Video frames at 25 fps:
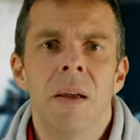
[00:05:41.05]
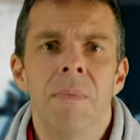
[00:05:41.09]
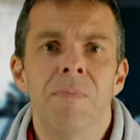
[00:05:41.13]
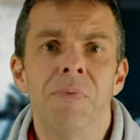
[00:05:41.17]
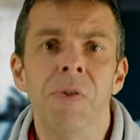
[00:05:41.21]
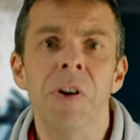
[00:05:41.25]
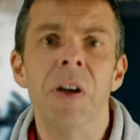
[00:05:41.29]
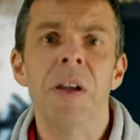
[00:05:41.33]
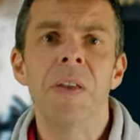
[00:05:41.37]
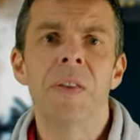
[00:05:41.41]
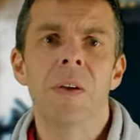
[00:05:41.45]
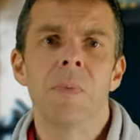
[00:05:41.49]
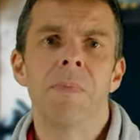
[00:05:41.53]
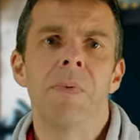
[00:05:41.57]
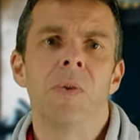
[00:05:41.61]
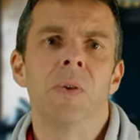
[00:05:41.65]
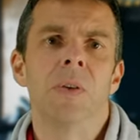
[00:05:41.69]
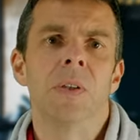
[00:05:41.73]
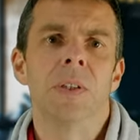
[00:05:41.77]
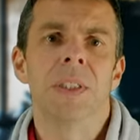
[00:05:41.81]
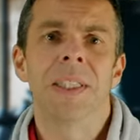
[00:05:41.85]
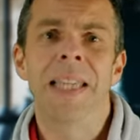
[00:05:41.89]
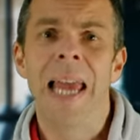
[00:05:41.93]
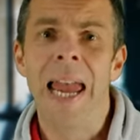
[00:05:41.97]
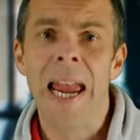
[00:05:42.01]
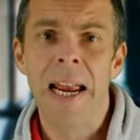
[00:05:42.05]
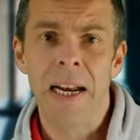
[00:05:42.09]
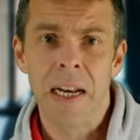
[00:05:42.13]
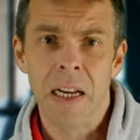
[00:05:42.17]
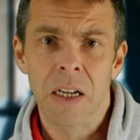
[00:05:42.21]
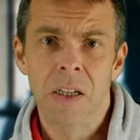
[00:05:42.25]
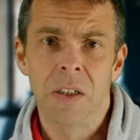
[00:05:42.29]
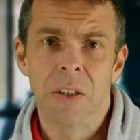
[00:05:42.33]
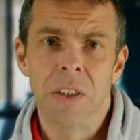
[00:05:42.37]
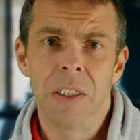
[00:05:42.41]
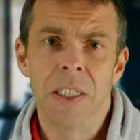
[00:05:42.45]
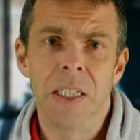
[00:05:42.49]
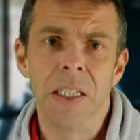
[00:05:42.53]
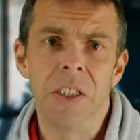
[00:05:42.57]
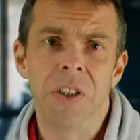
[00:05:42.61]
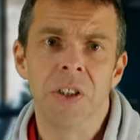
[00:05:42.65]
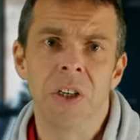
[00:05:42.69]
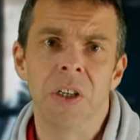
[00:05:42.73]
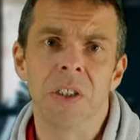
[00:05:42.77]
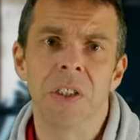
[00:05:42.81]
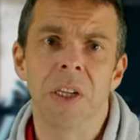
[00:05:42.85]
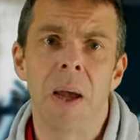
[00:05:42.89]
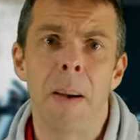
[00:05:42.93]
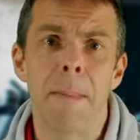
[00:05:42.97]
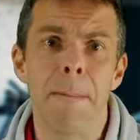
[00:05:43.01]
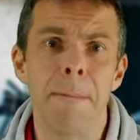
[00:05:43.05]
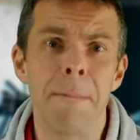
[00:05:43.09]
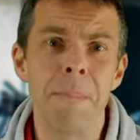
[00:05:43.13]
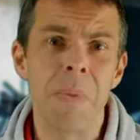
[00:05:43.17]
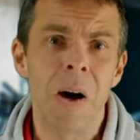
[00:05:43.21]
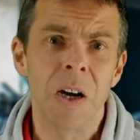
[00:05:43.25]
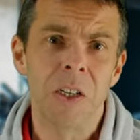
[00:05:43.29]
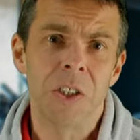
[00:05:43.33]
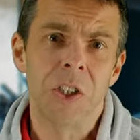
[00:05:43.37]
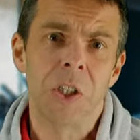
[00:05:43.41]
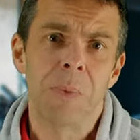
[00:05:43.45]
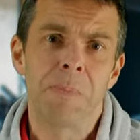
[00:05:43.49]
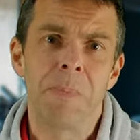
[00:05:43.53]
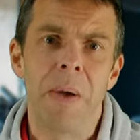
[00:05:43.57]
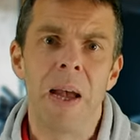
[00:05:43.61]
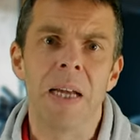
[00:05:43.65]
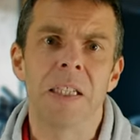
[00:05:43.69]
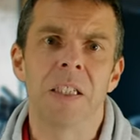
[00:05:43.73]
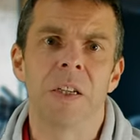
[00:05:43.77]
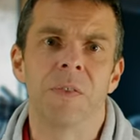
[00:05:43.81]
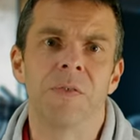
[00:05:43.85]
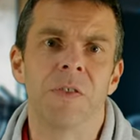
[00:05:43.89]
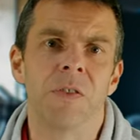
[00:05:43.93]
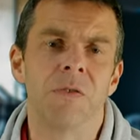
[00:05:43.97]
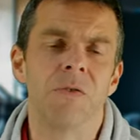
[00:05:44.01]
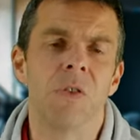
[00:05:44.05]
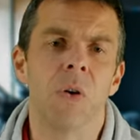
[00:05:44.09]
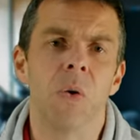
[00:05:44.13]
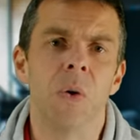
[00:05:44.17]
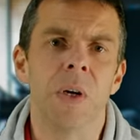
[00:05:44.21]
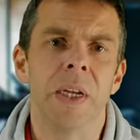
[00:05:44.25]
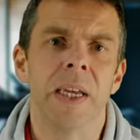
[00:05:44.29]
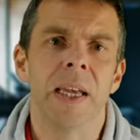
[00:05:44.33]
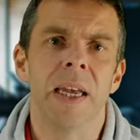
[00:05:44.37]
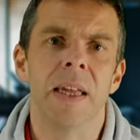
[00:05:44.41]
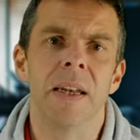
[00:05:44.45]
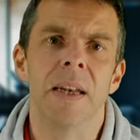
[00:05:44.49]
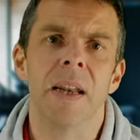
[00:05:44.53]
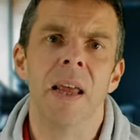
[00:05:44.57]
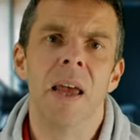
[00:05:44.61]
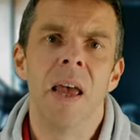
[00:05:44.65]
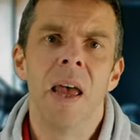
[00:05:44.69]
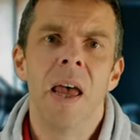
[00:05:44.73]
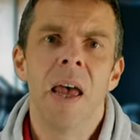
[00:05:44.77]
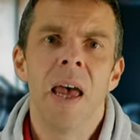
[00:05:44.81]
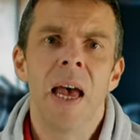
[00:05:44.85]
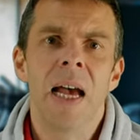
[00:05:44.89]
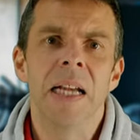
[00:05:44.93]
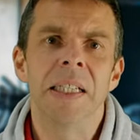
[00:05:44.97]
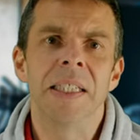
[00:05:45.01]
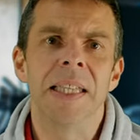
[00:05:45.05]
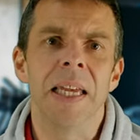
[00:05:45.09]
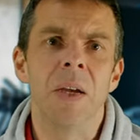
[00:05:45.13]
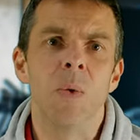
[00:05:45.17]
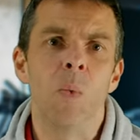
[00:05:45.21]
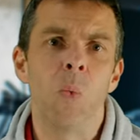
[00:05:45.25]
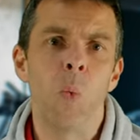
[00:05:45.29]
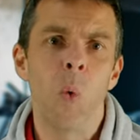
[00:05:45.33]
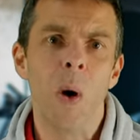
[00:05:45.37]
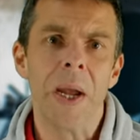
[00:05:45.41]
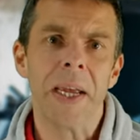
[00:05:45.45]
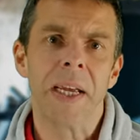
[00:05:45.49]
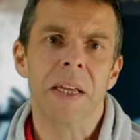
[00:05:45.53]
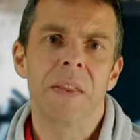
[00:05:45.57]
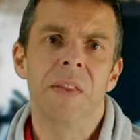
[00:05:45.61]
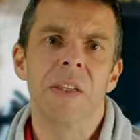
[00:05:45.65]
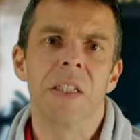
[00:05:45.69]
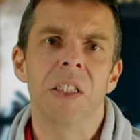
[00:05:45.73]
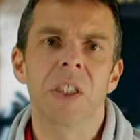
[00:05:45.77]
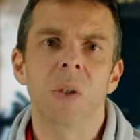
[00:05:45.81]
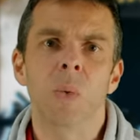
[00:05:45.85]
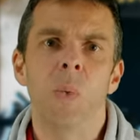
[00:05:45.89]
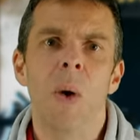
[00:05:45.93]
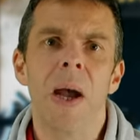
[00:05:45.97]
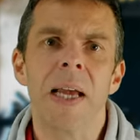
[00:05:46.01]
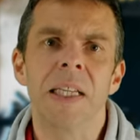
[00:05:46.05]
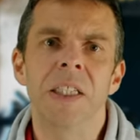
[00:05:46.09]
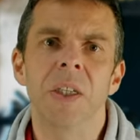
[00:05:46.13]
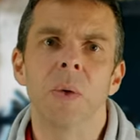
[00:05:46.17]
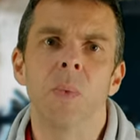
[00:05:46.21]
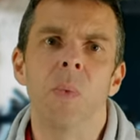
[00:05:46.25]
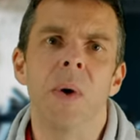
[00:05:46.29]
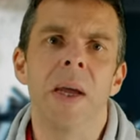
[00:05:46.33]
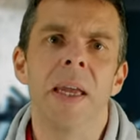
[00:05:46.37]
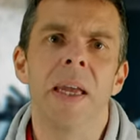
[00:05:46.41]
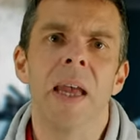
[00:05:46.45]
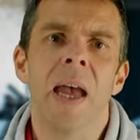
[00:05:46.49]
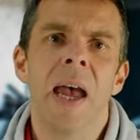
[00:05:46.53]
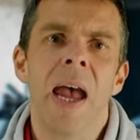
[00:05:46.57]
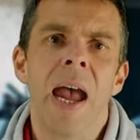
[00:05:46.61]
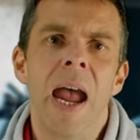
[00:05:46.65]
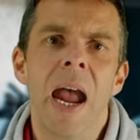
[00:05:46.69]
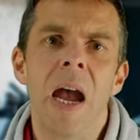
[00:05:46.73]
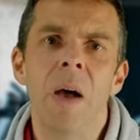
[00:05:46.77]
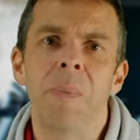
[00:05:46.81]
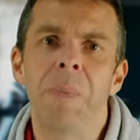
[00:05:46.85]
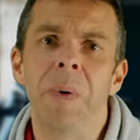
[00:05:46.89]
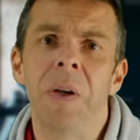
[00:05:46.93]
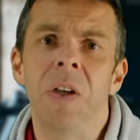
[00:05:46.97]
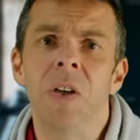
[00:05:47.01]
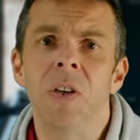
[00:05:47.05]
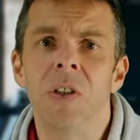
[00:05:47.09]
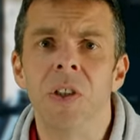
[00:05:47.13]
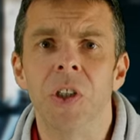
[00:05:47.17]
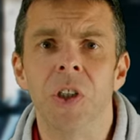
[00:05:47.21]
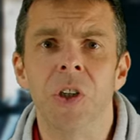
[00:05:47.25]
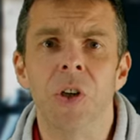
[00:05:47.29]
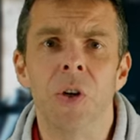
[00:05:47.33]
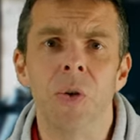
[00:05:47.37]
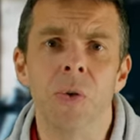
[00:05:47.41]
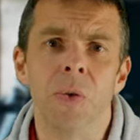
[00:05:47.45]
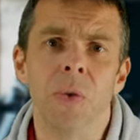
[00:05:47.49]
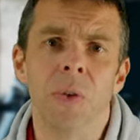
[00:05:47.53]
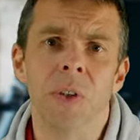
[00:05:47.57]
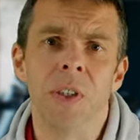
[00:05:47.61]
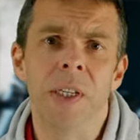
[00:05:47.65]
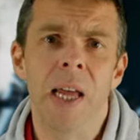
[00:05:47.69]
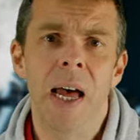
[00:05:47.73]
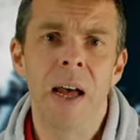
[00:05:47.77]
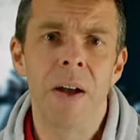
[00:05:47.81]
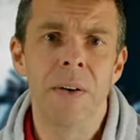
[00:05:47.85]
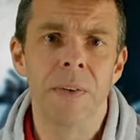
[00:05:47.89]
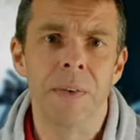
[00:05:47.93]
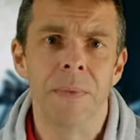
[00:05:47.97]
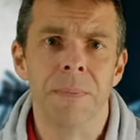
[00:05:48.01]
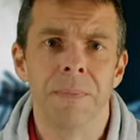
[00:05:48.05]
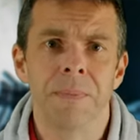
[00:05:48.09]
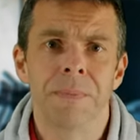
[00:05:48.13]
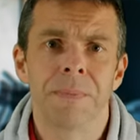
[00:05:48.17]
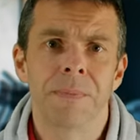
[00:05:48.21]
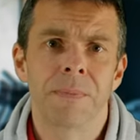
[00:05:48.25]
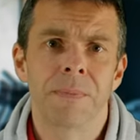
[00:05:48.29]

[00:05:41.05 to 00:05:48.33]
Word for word: Breathable, technical t-shirts are much better for rowing in, as they wick the sweat away, helping you to cool down.